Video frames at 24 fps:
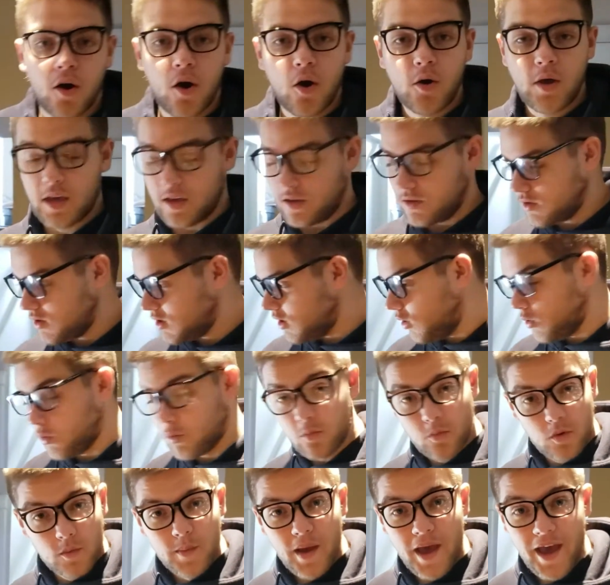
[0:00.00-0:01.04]
Okay, so
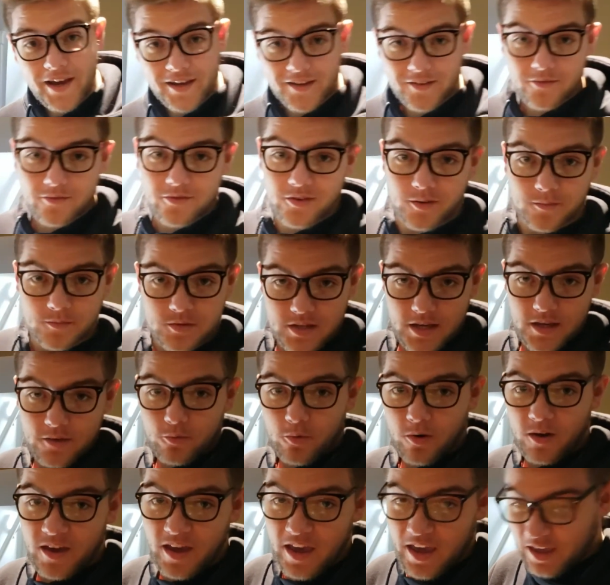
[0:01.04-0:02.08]
we're back from
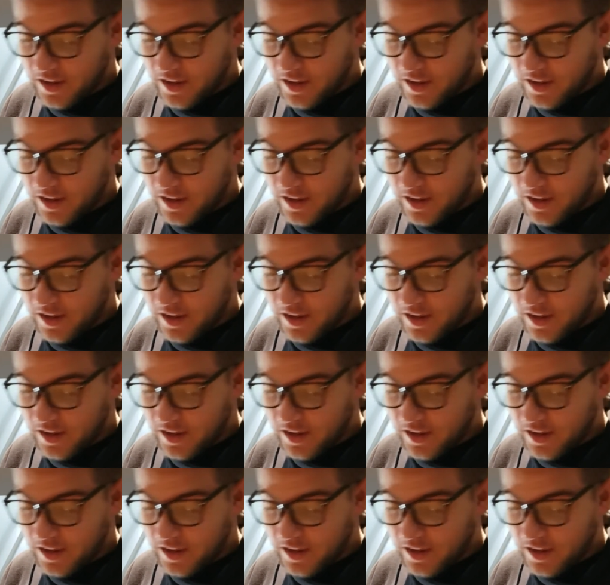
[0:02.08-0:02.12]
Safeway